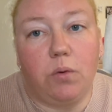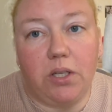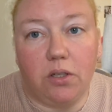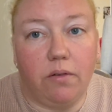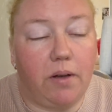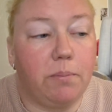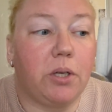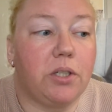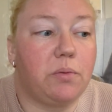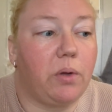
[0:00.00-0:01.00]
week of
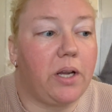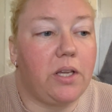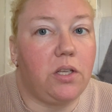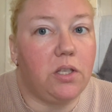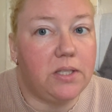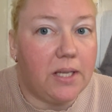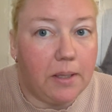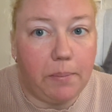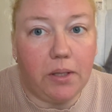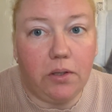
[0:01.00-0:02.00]
November is when I
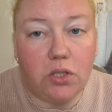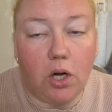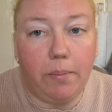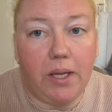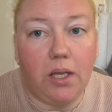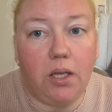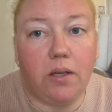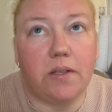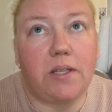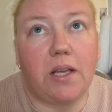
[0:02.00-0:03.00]
typically start baking,
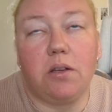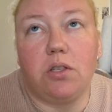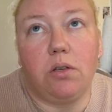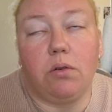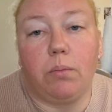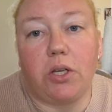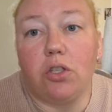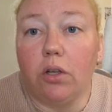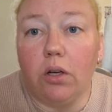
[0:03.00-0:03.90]
because I can do my sugar